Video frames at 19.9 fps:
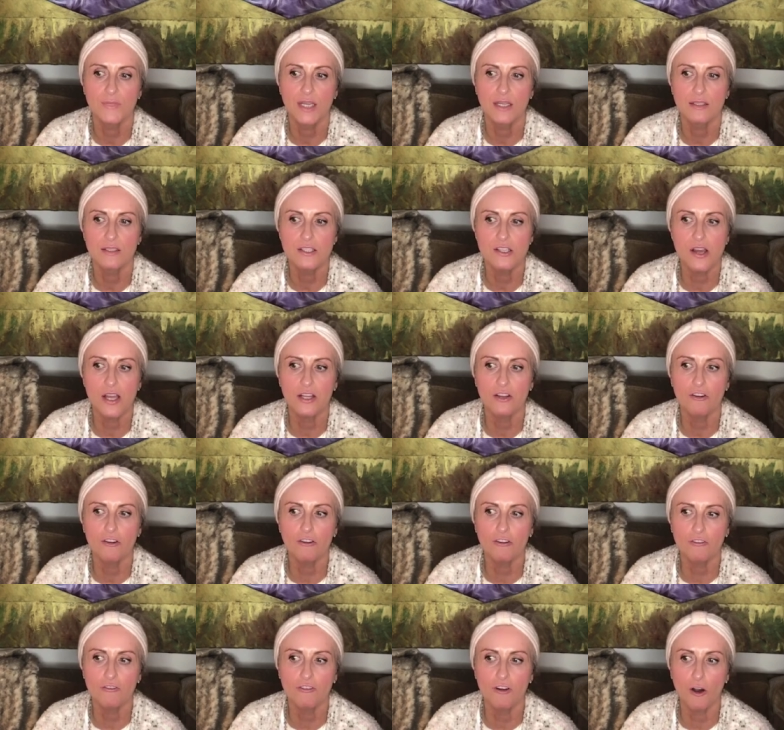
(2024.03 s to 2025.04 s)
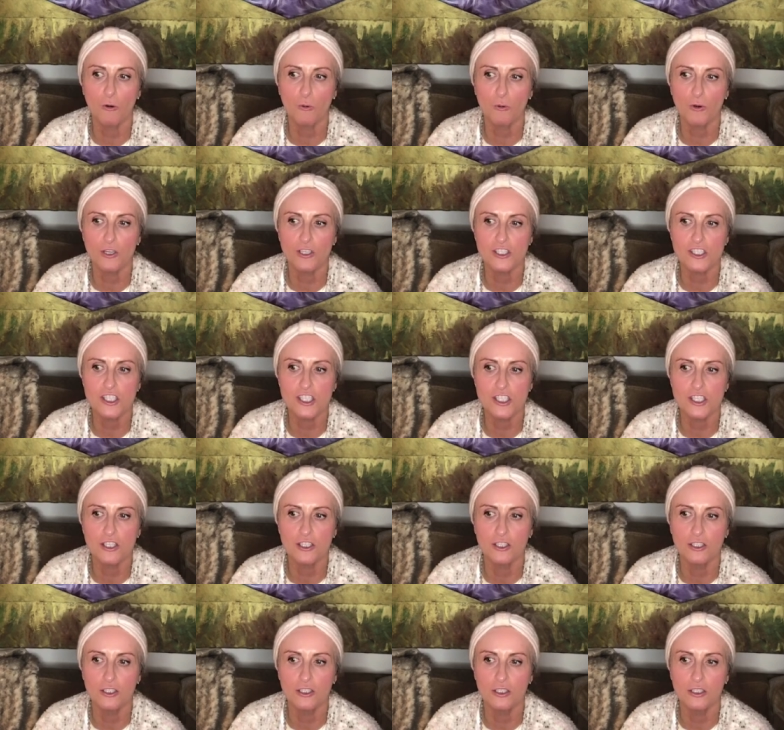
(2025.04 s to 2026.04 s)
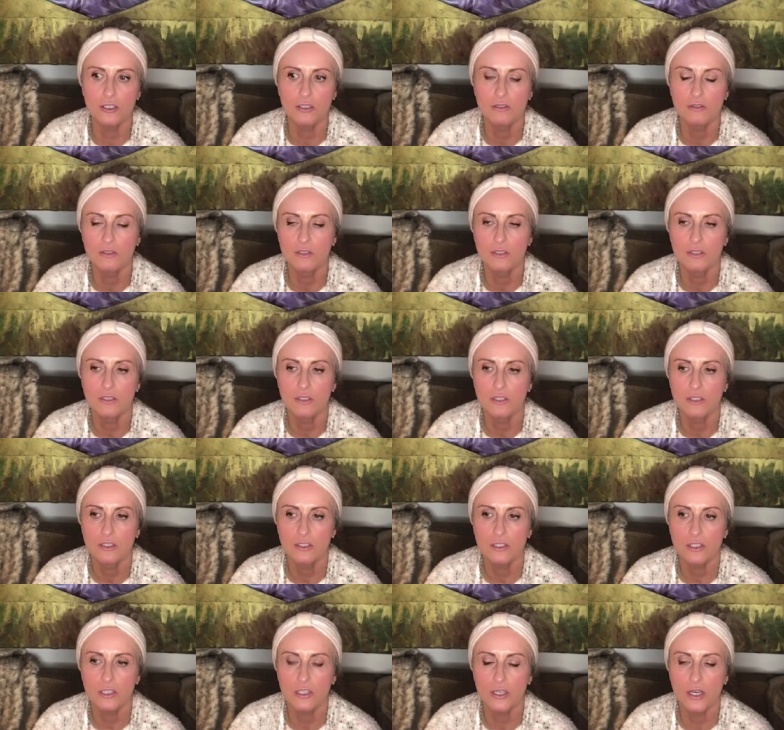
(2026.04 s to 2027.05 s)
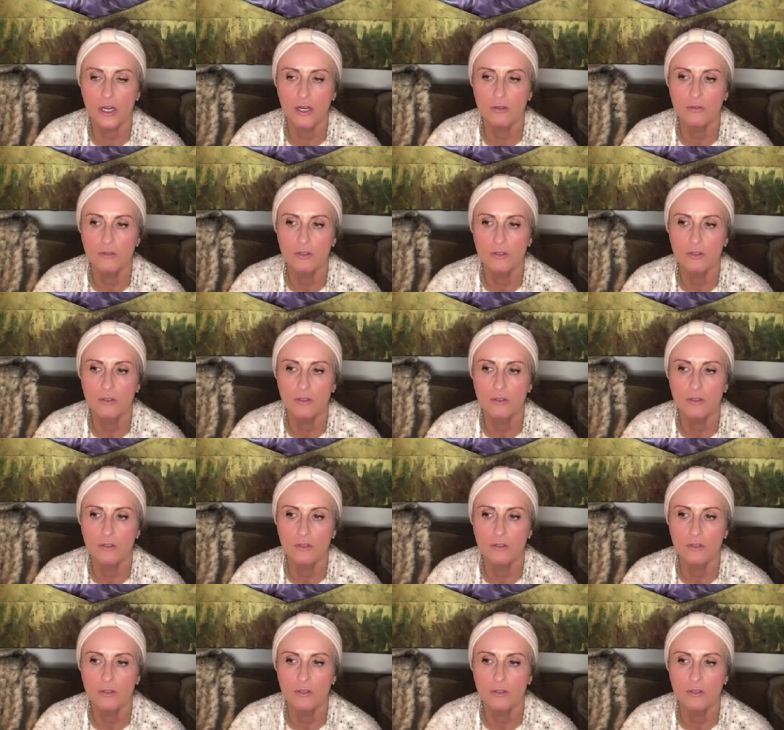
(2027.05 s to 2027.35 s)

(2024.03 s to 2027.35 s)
So I look forward to, you know,